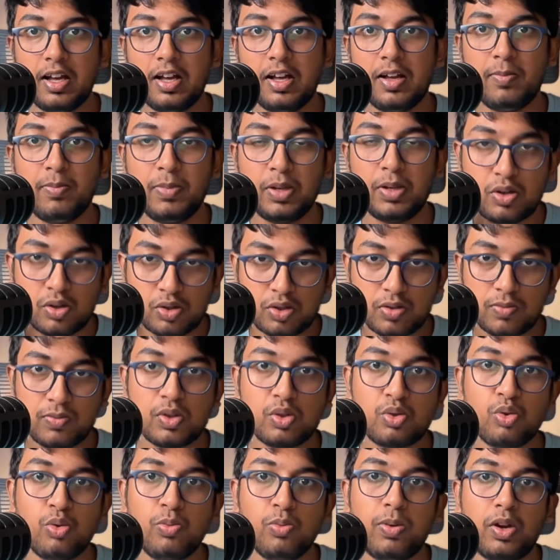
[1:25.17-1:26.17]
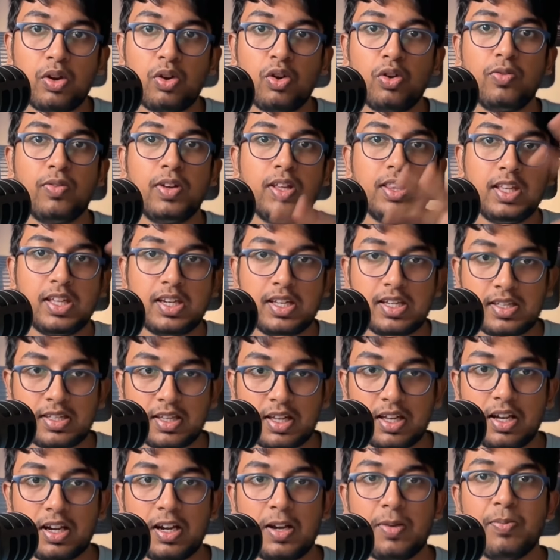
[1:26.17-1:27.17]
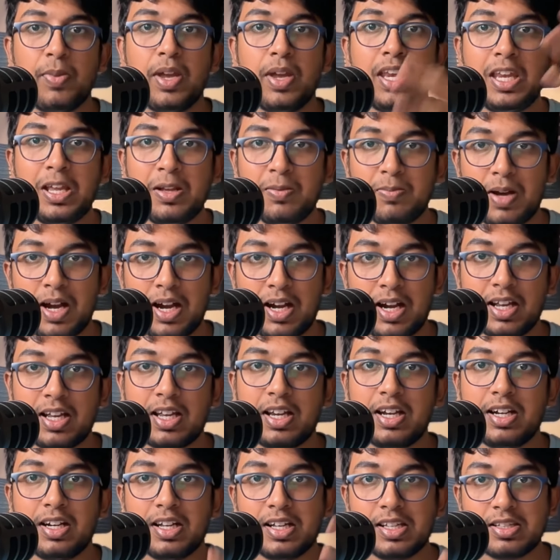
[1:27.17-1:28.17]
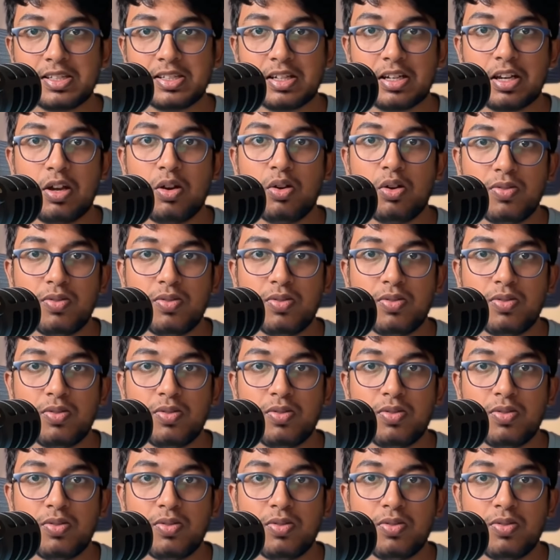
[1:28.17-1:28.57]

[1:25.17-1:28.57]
because of the supernova. There is a remaining particle dust cloud,